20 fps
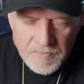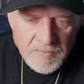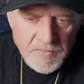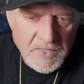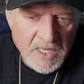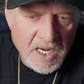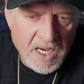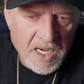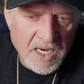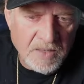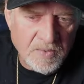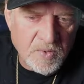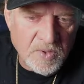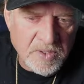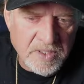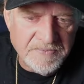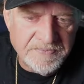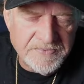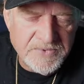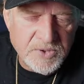I would
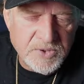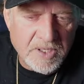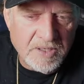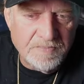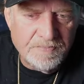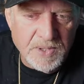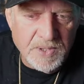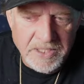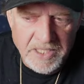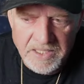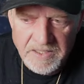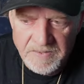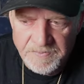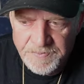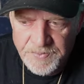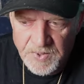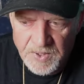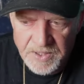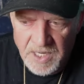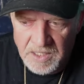have took a bullet
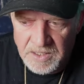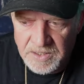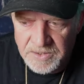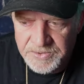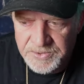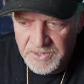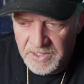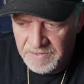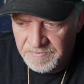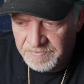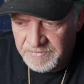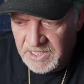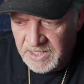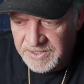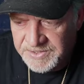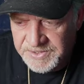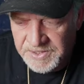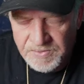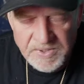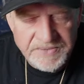for Donald Trump because
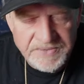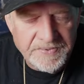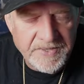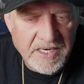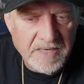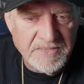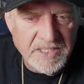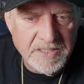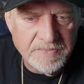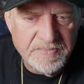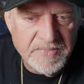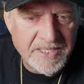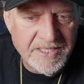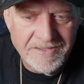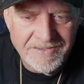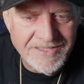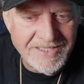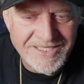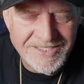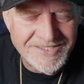he was family, but
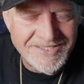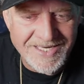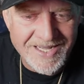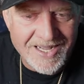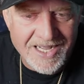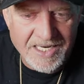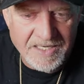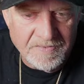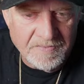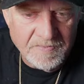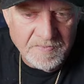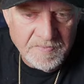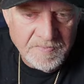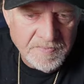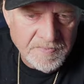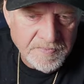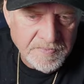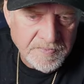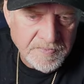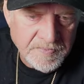he's not.
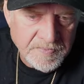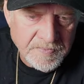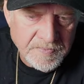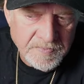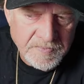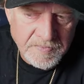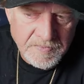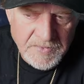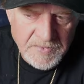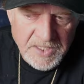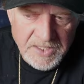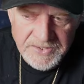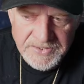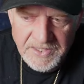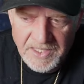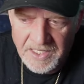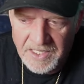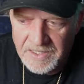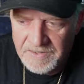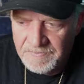He's
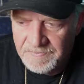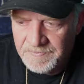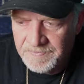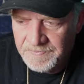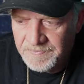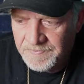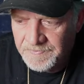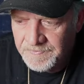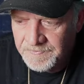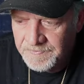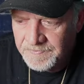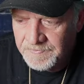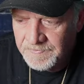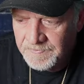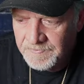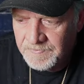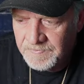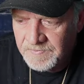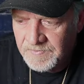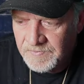not.
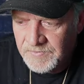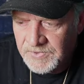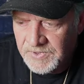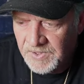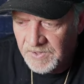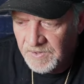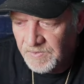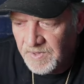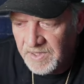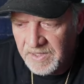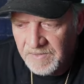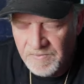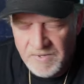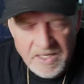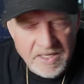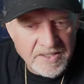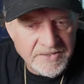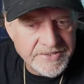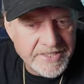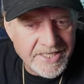So what
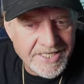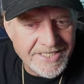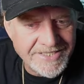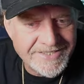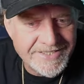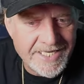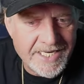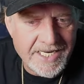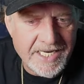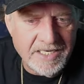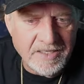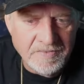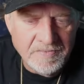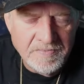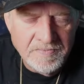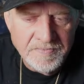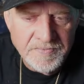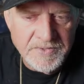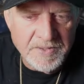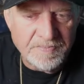else can I say?
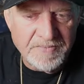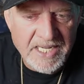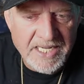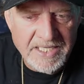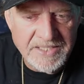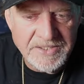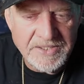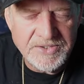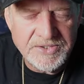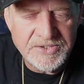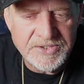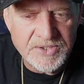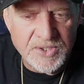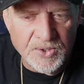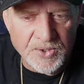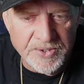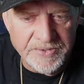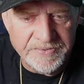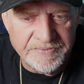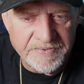The man
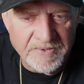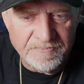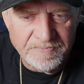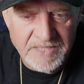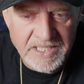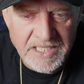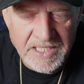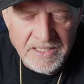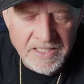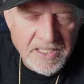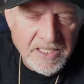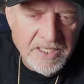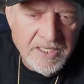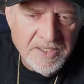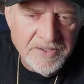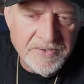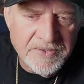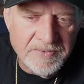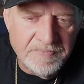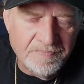stole from me.
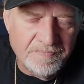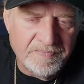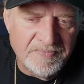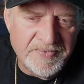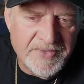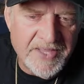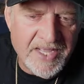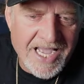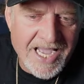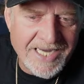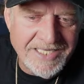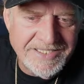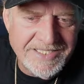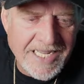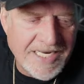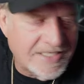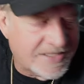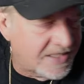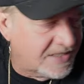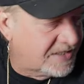The
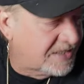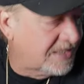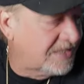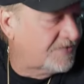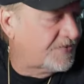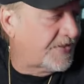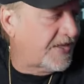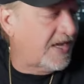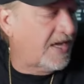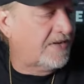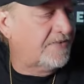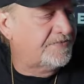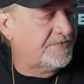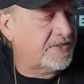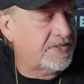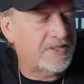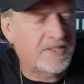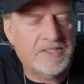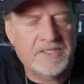identity theft.